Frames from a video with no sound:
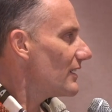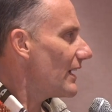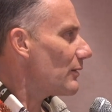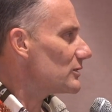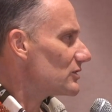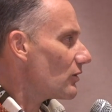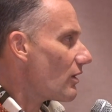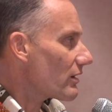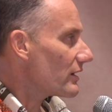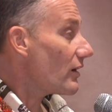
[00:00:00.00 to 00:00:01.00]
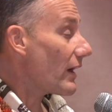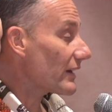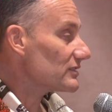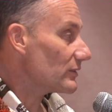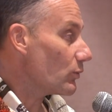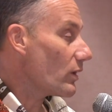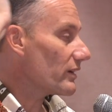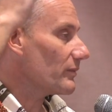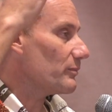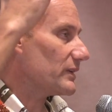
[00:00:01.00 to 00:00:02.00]
That was so long ago, I actually
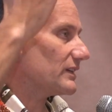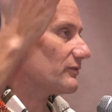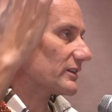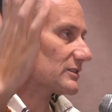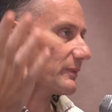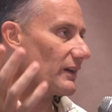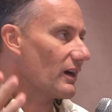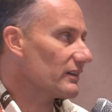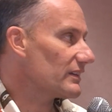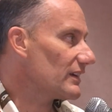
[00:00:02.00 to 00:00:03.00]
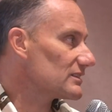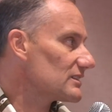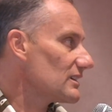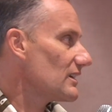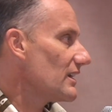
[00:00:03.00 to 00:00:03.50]
won a bean recipe contest.